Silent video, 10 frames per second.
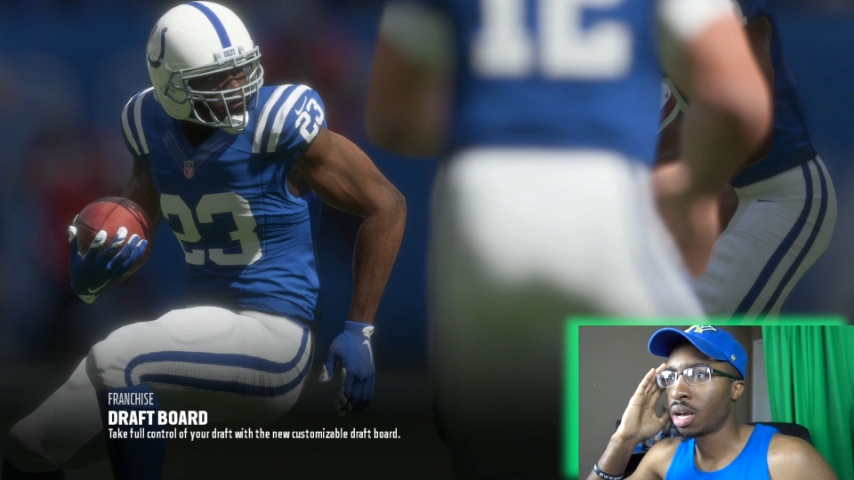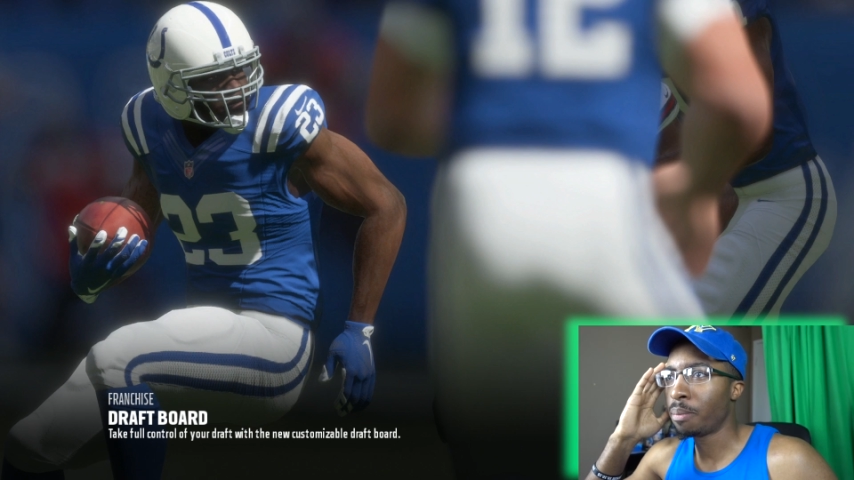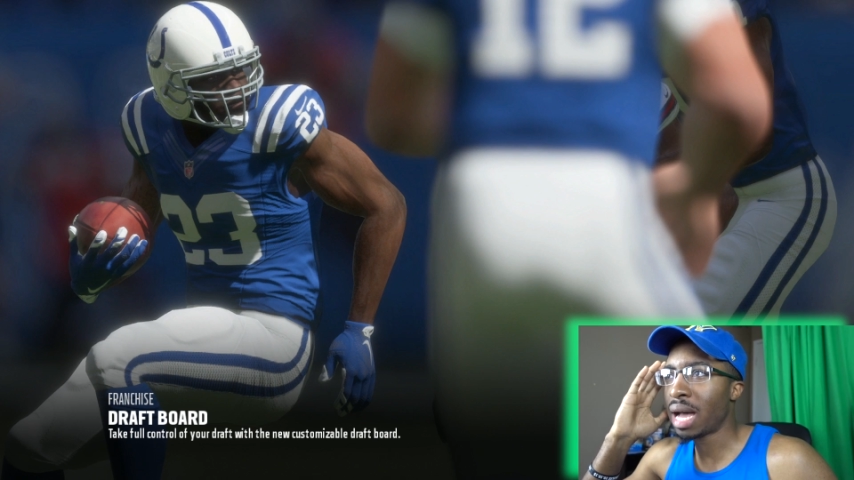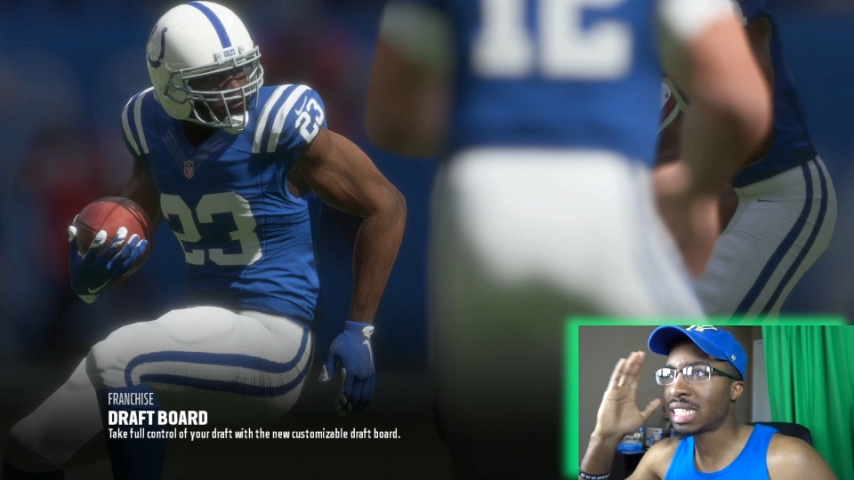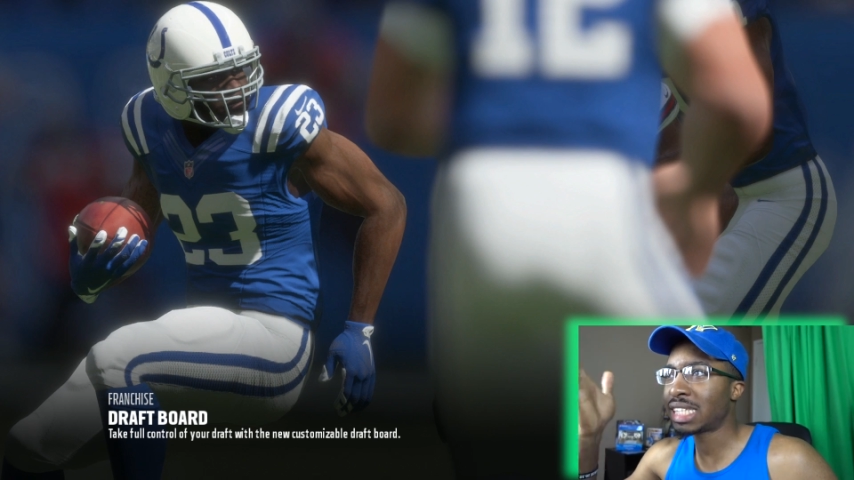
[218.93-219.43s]

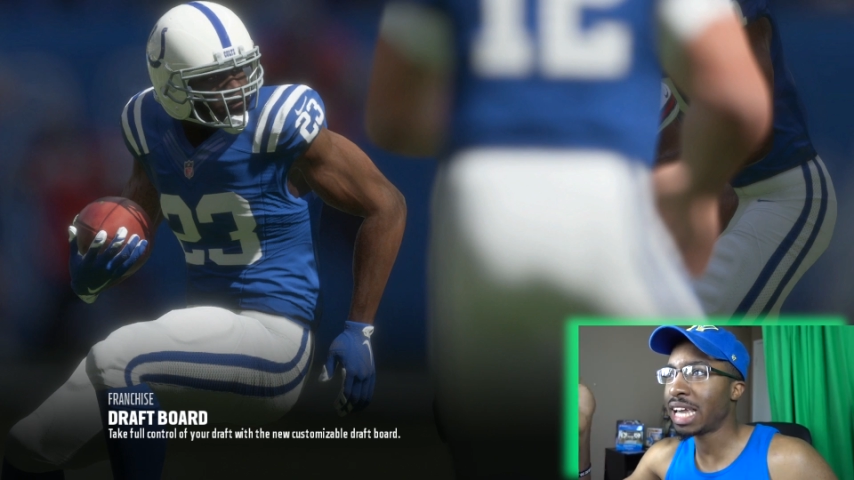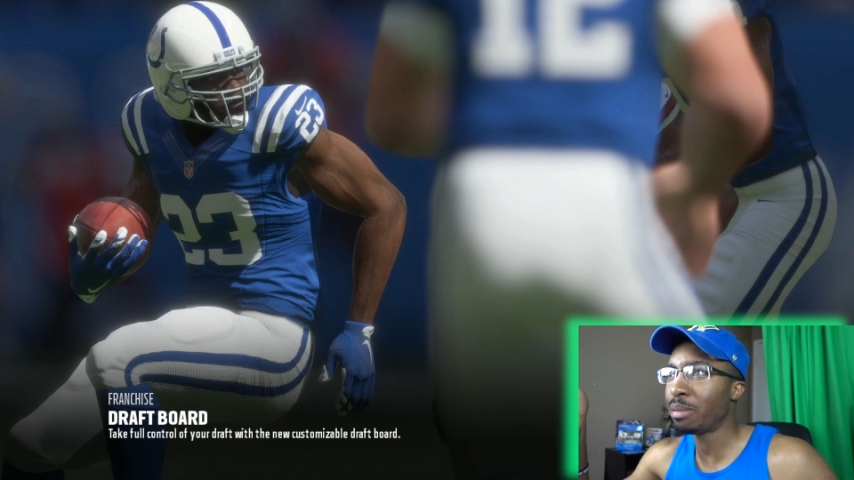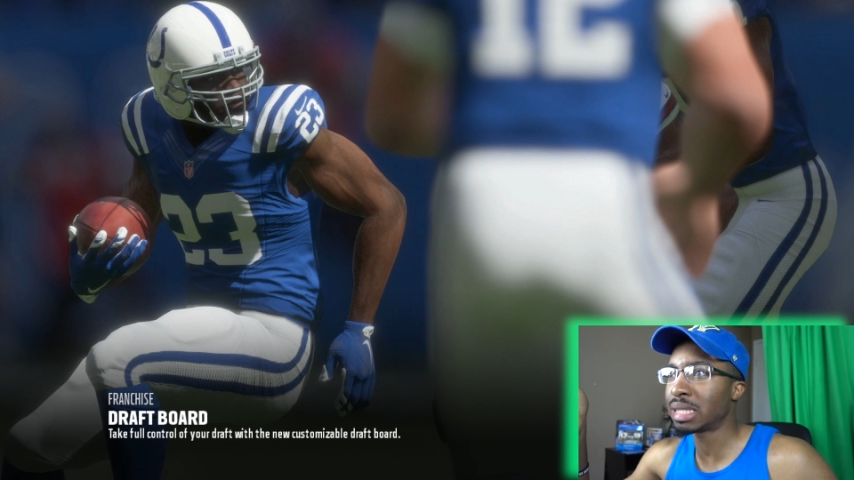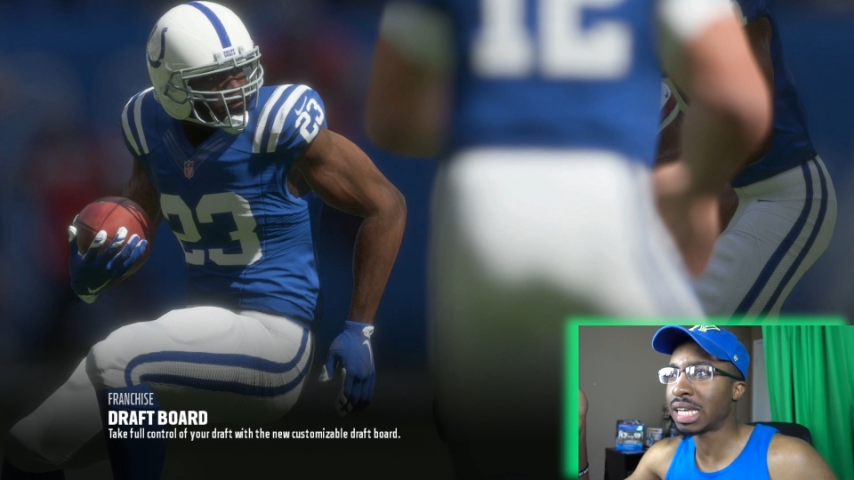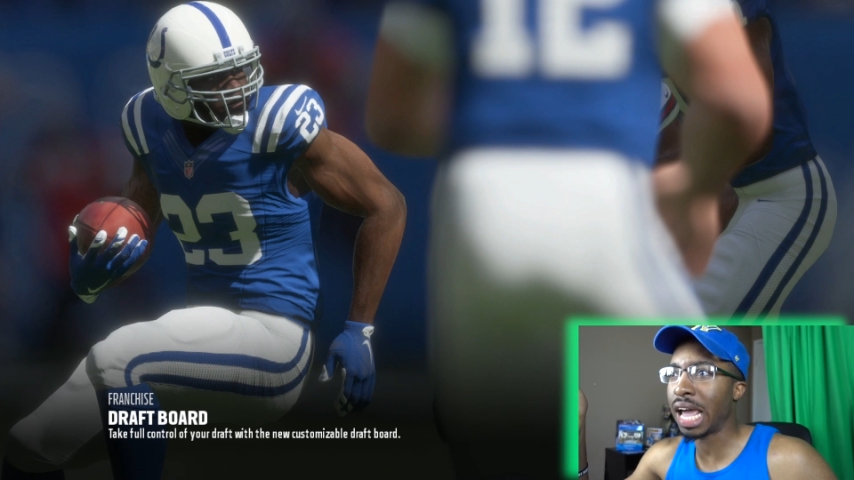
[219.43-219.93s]
My
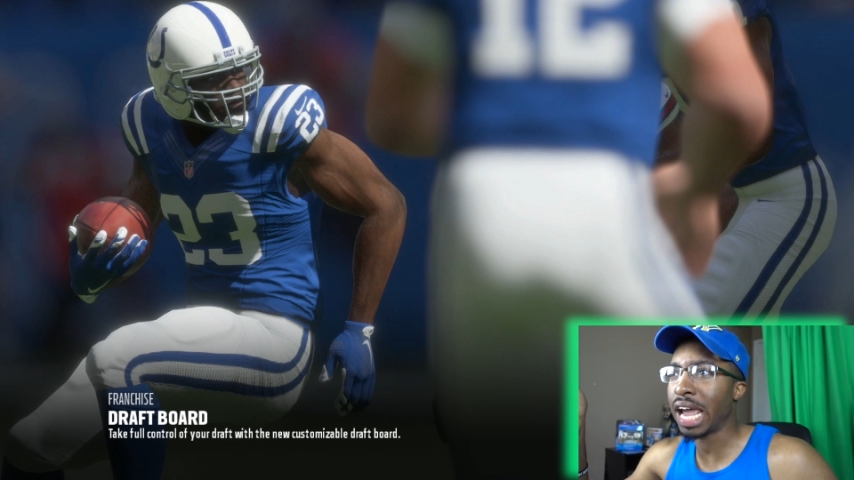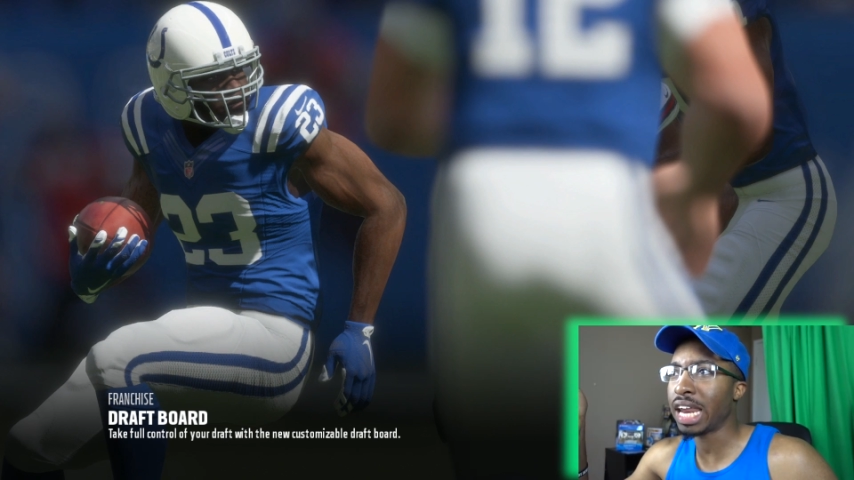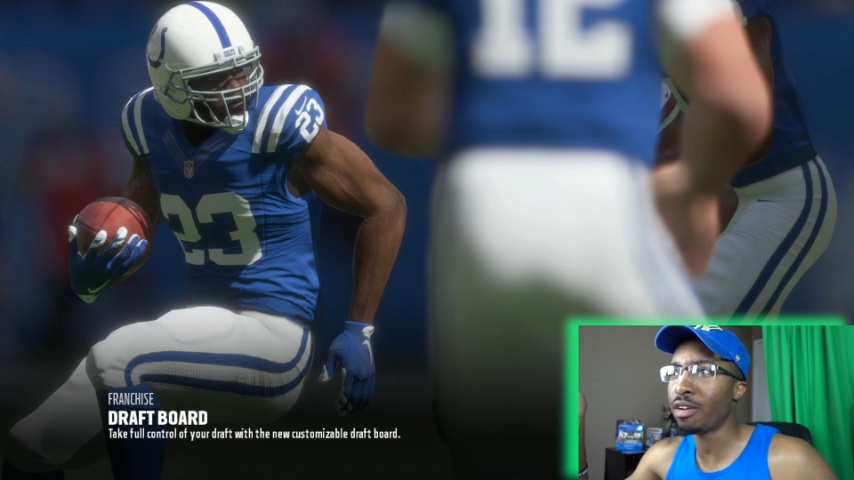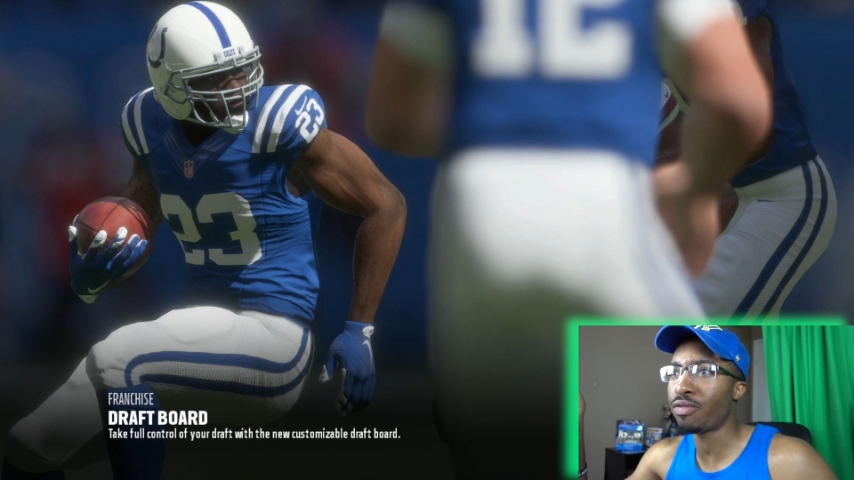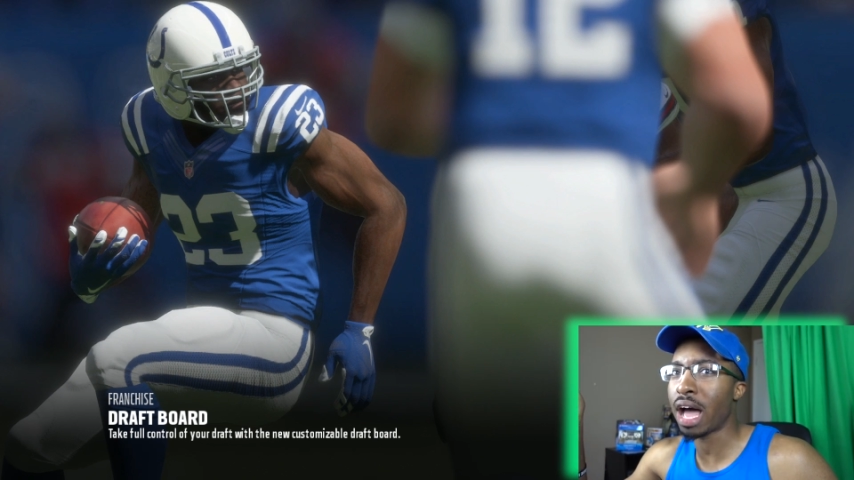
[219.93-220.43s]
team is at
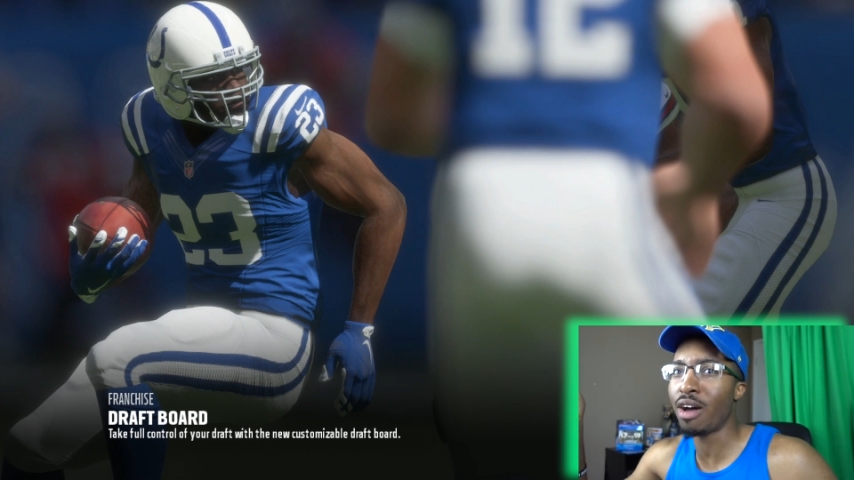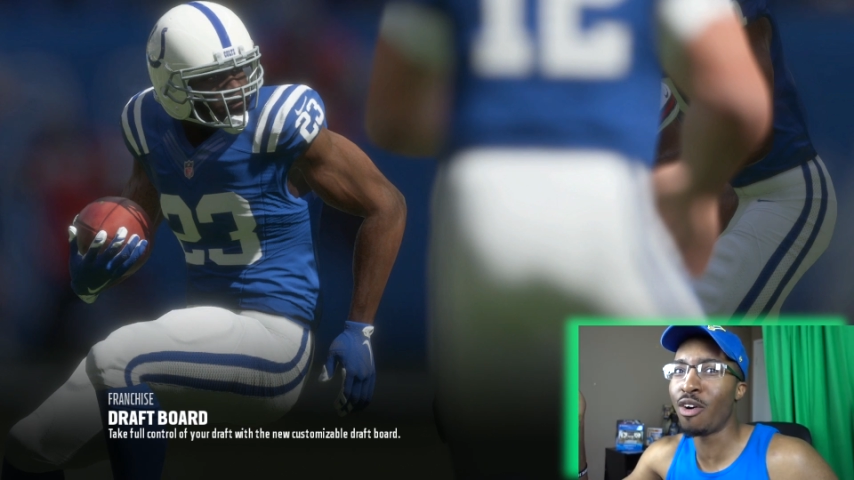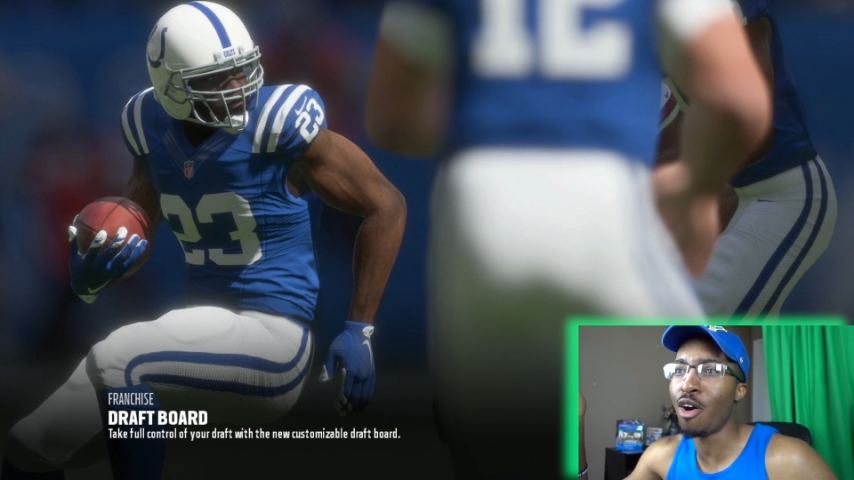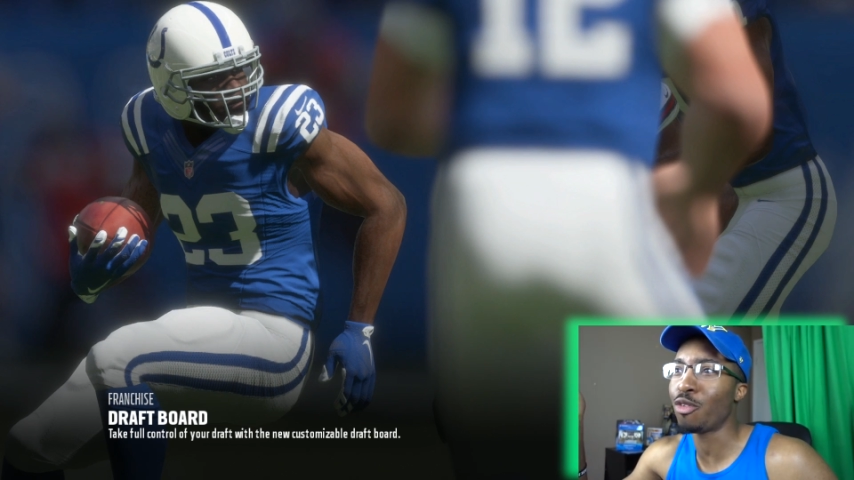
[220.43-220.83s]
85